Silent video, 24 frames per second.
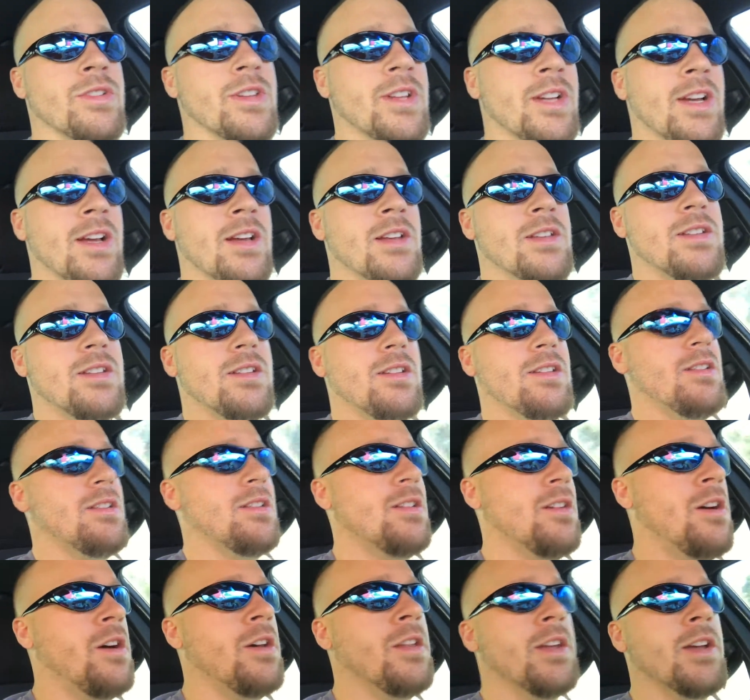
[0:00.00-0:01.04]
test,
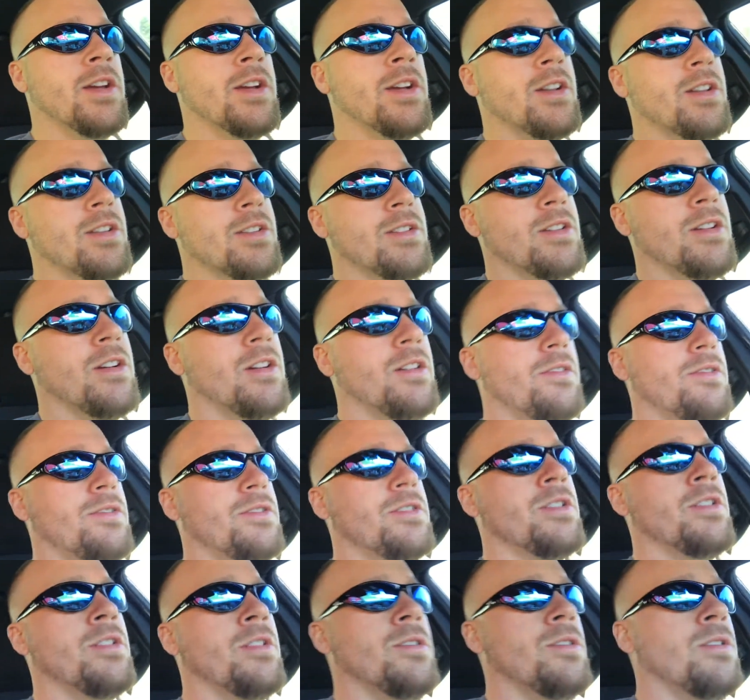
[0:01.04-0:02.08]
all that good stuff.
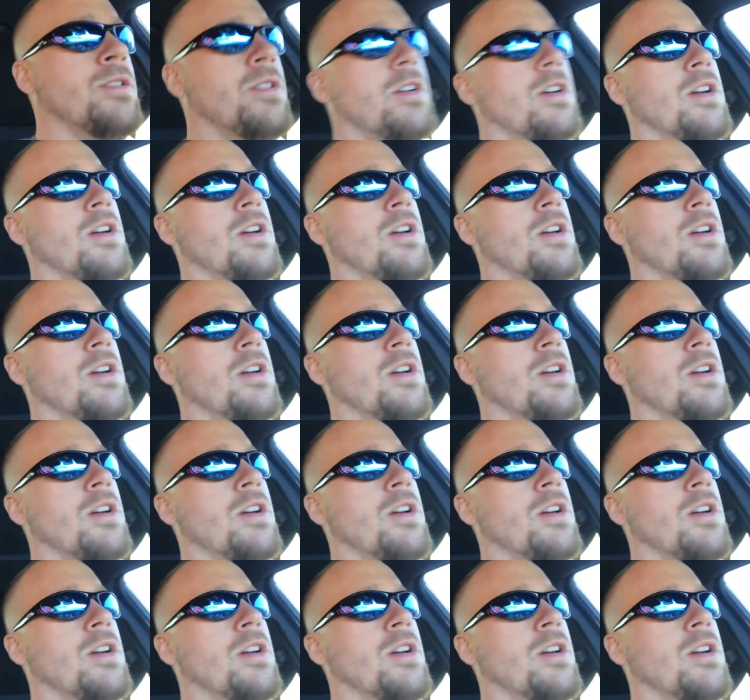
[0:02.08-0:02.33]
So